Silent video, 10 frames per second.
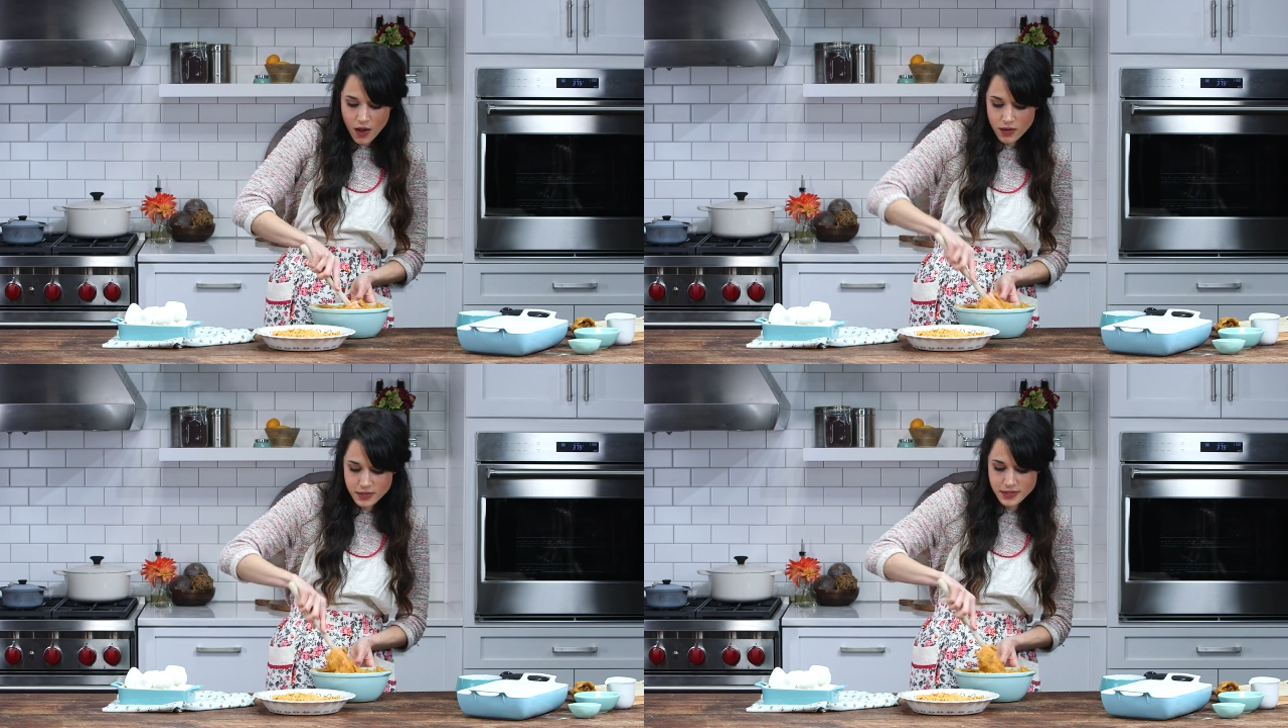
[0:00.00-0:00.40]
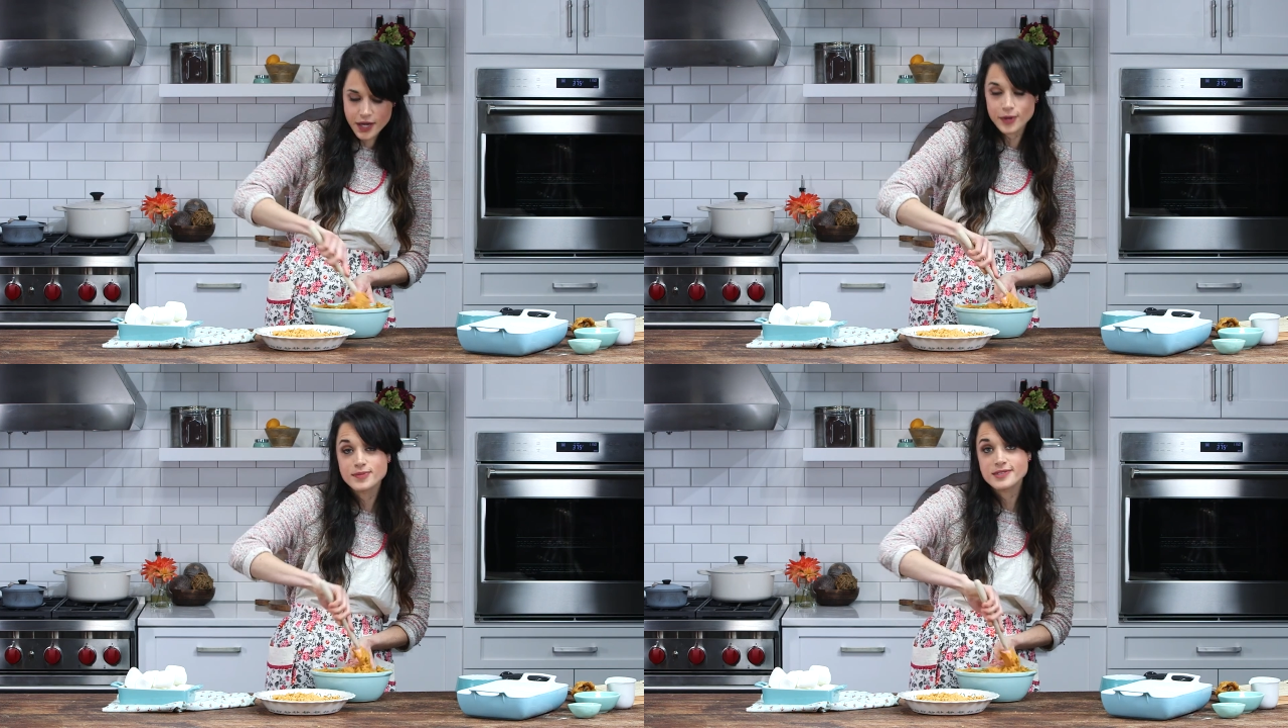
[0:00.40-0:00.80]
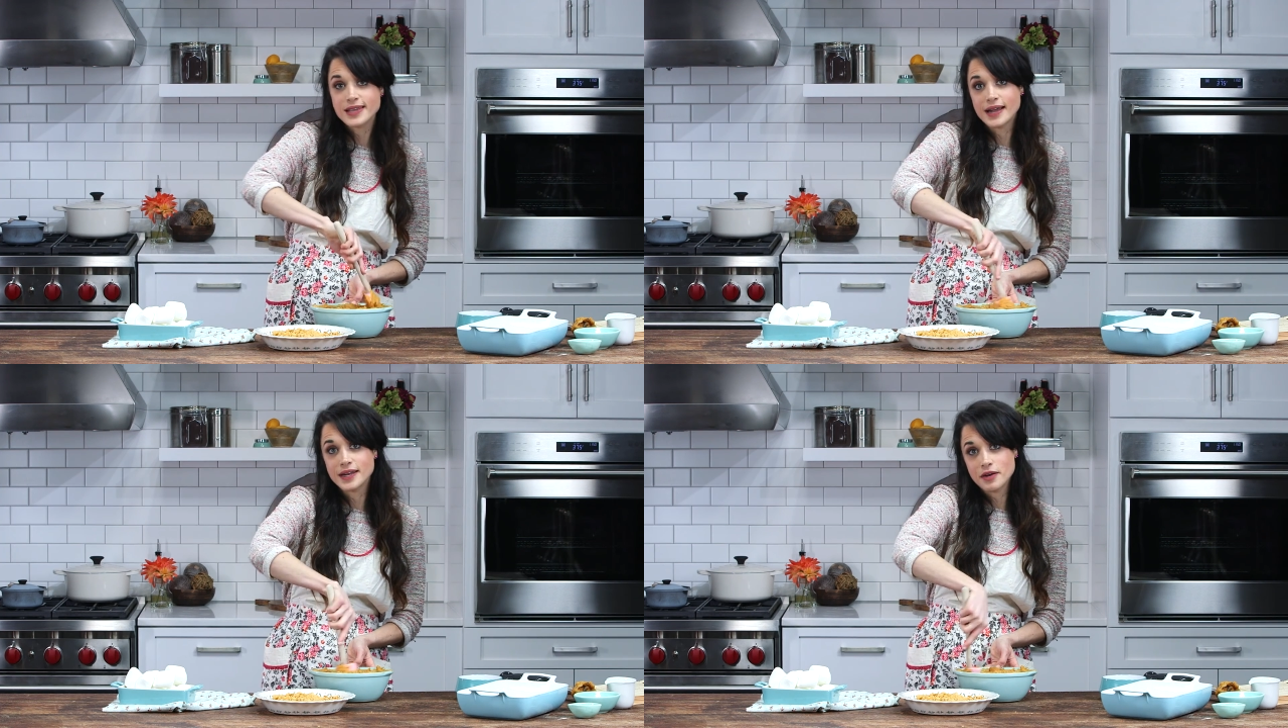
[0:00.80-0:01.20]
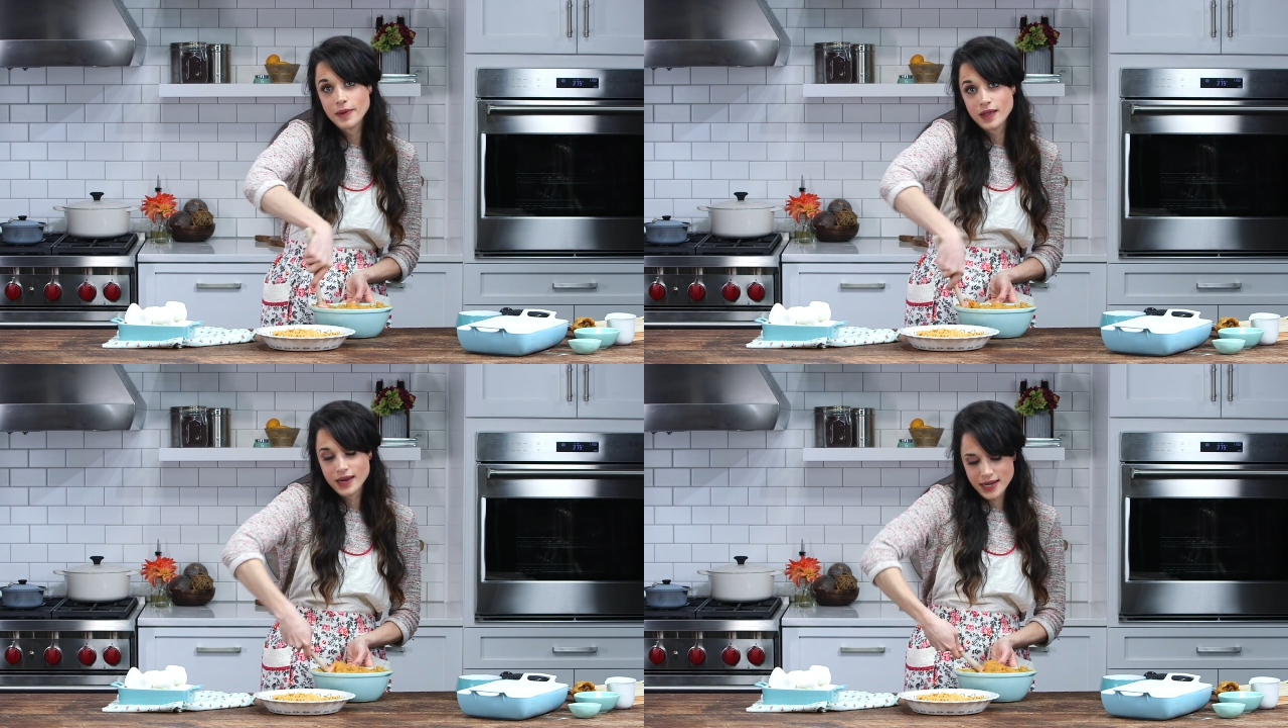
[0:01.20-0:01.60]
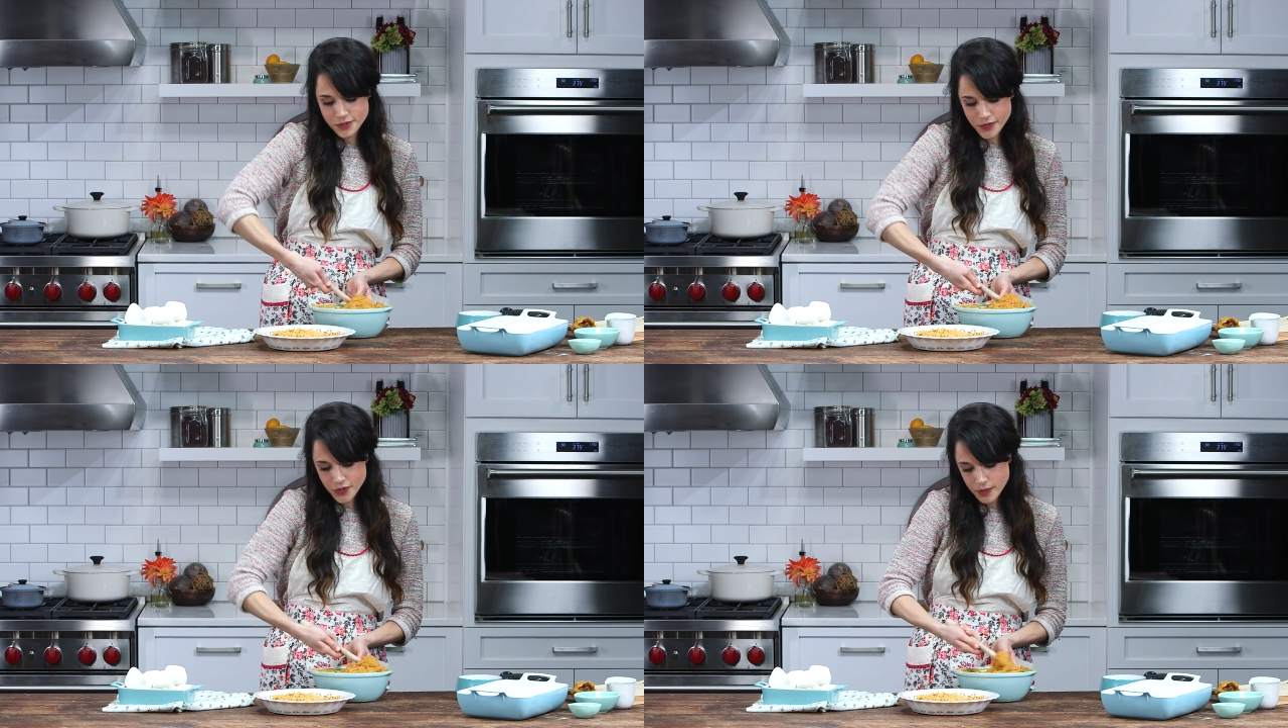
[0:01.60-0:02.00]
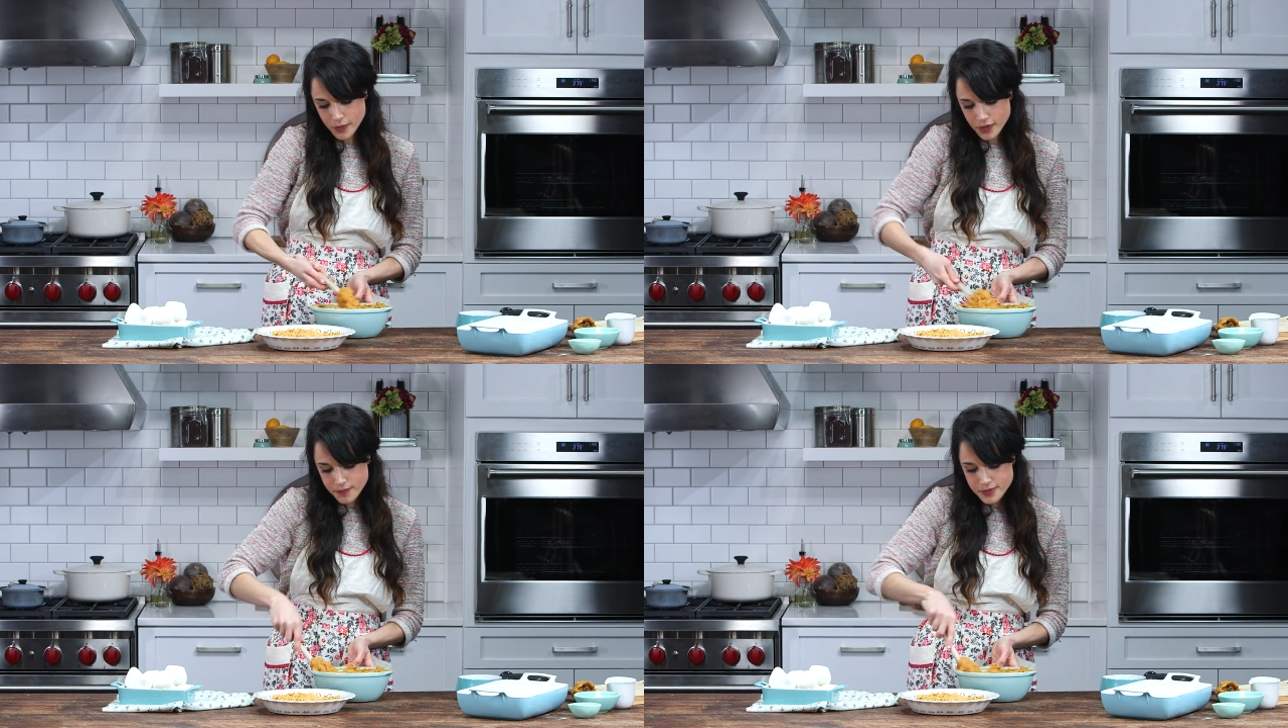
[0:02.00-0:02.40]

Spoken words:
Also, side note about the Nashville cookbook.